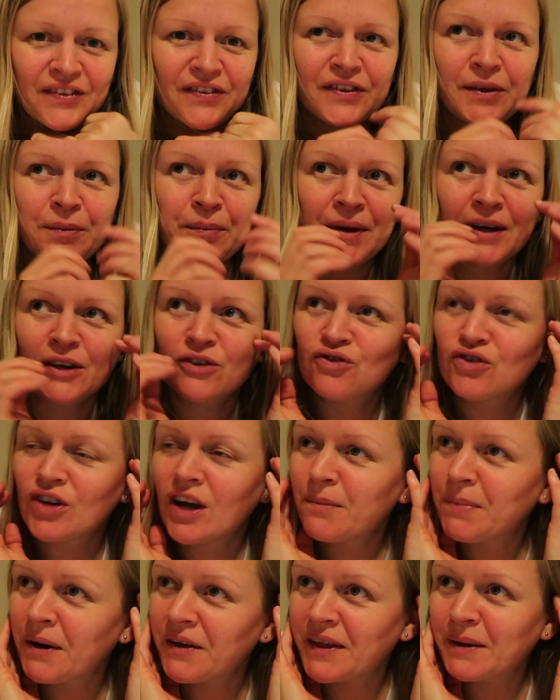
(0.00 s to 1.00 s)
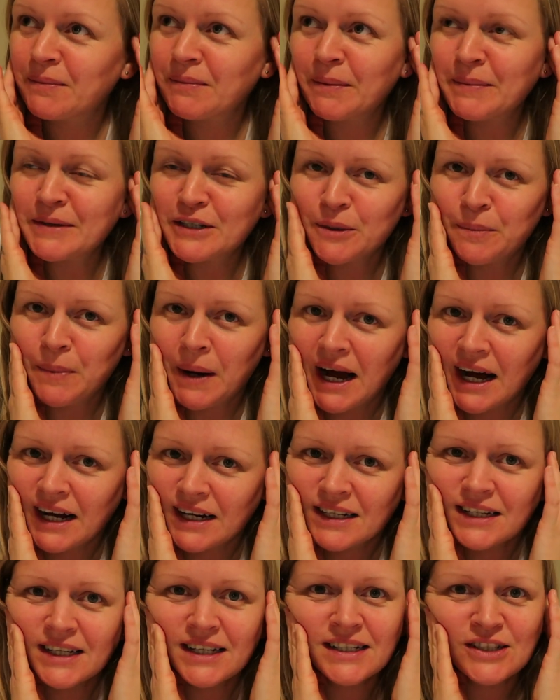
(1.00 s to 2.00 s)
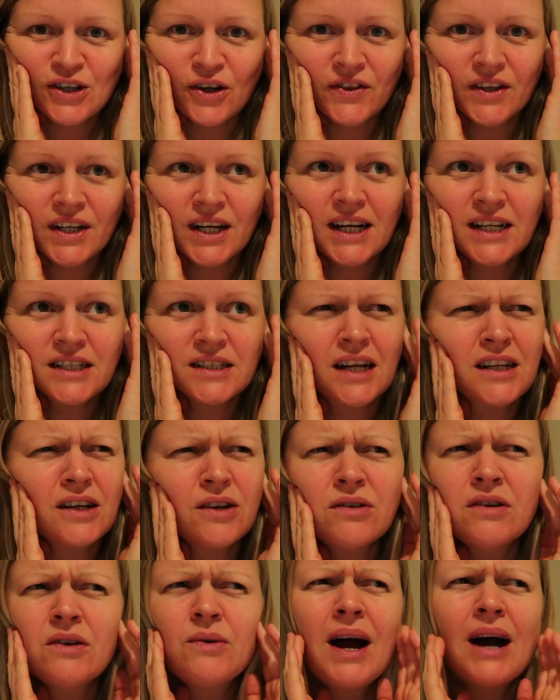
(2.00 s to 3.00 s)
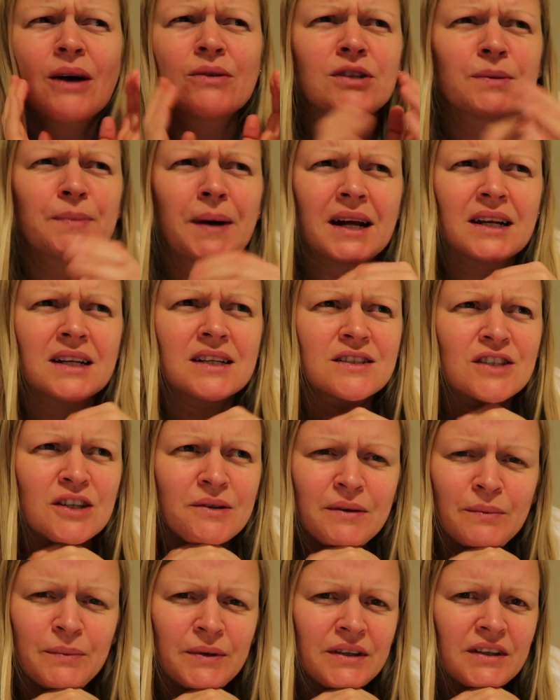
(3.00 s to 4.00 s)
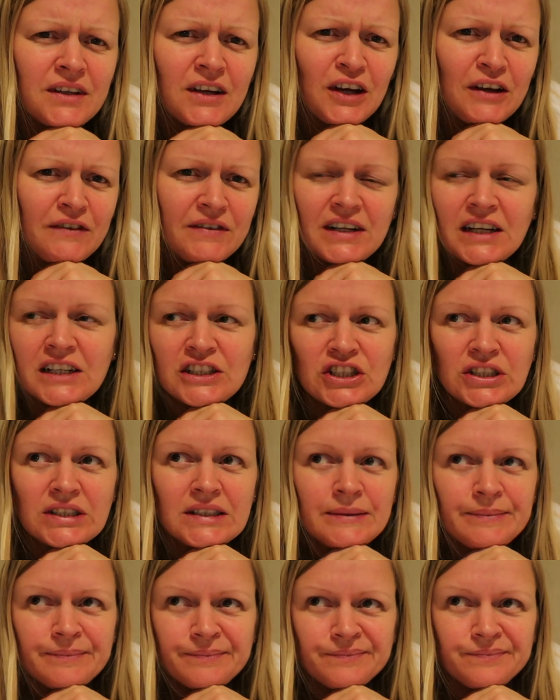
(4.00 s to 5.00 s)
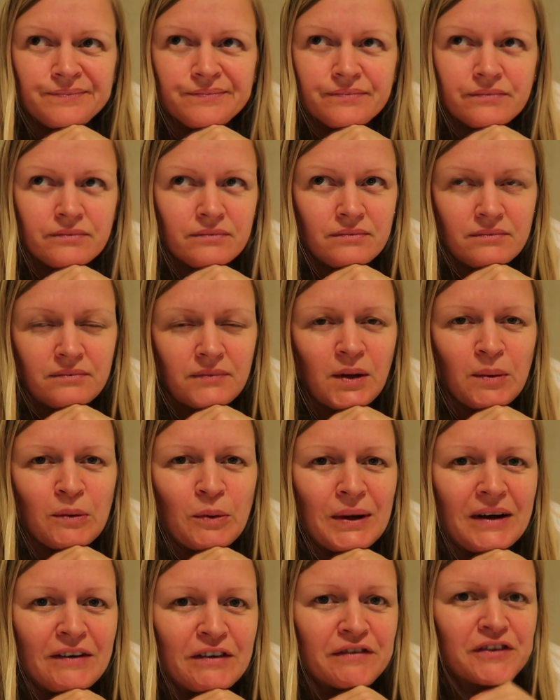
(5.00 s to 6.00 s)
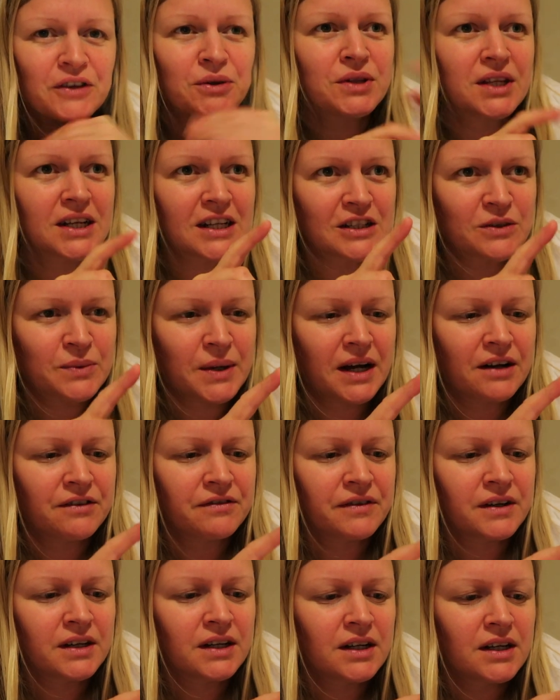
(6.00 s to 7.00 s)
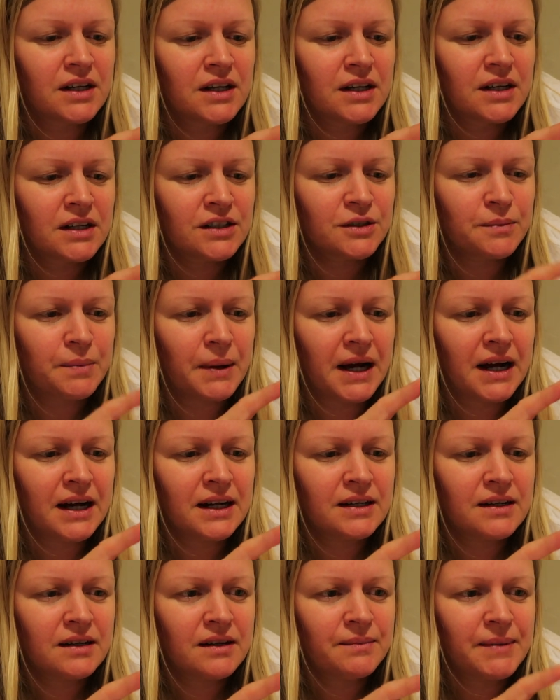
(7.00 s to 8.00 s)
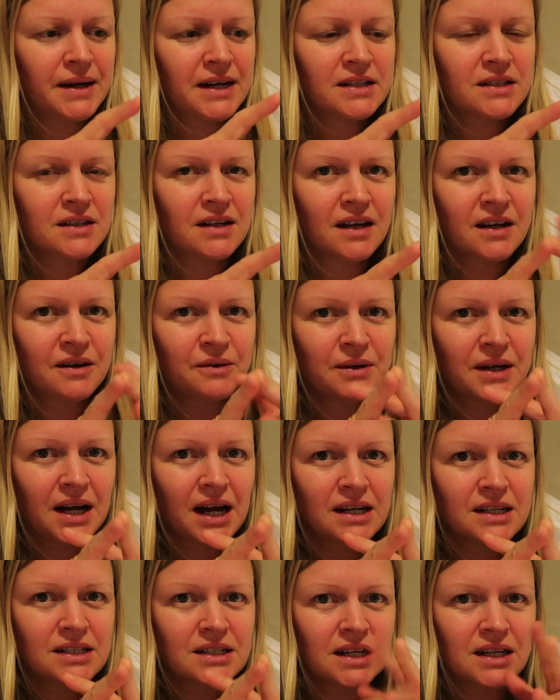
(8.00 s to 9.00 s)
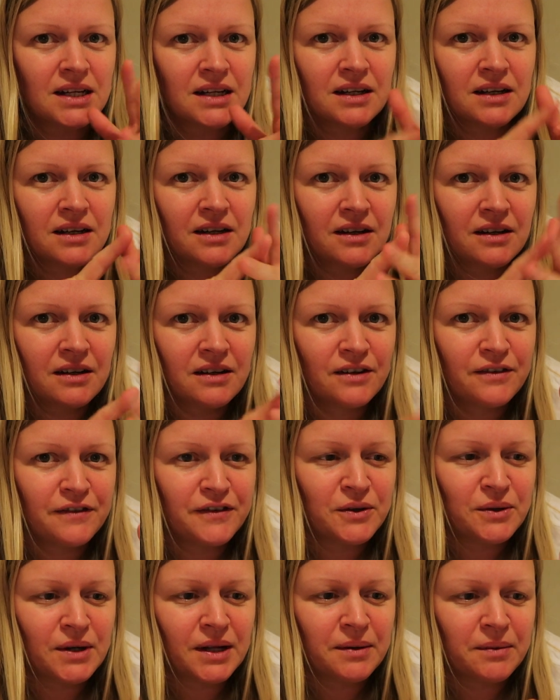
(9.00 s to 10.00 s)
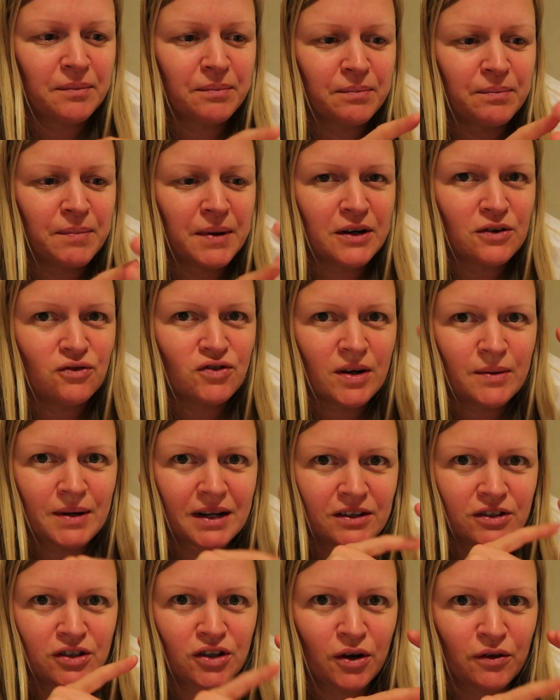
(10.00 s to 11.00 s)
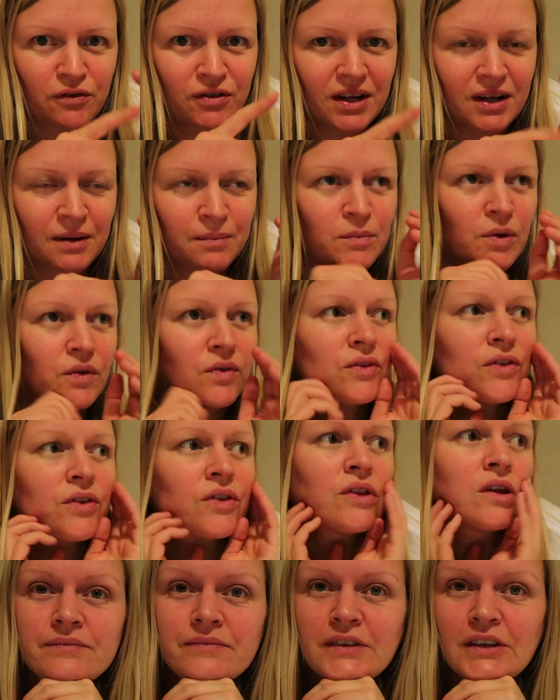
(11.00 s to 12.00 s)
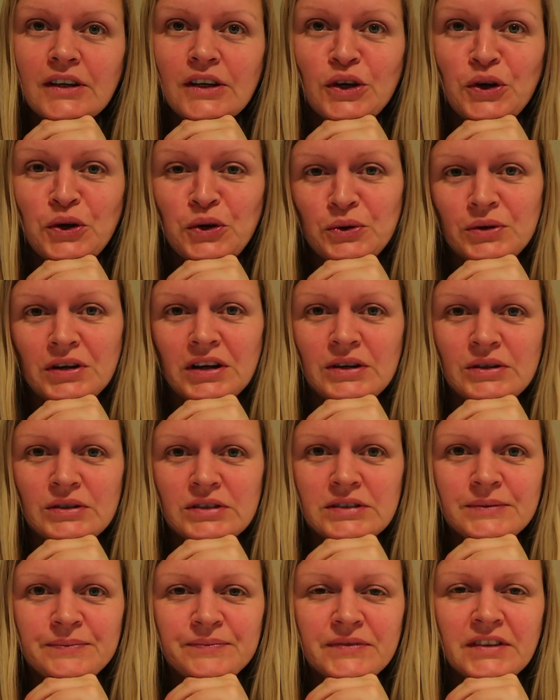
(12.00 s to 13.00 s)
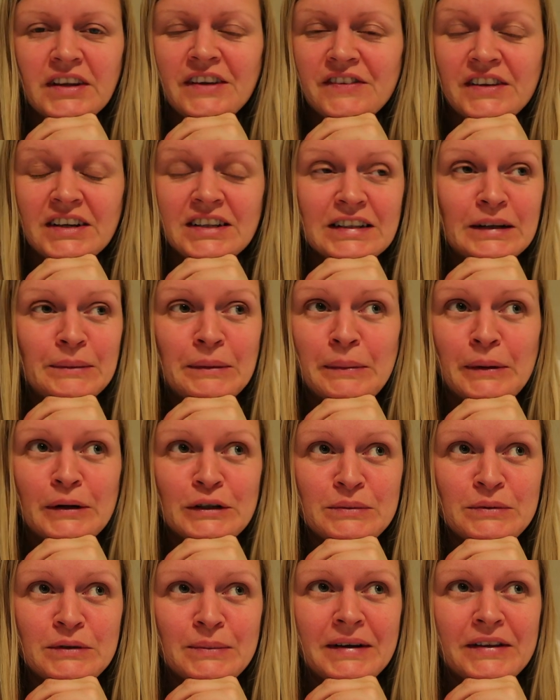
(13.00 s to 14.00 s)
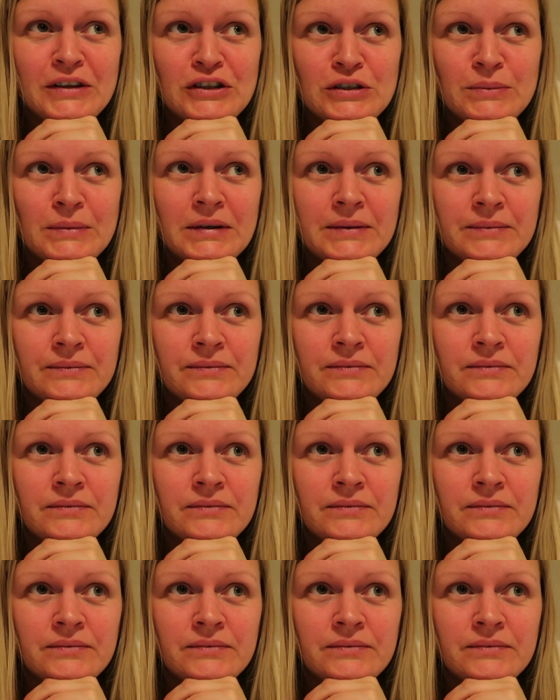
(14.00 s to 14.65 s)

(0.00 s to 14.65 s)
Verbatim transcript: the big trip. I think maybe Japan is on the list. I don't know how Japan is doing with COVID actually. We have a few things. We have Japan, Mexico, Canada, a few like big trip, like to go for like a month. Who knows if that is going to be possible by the summer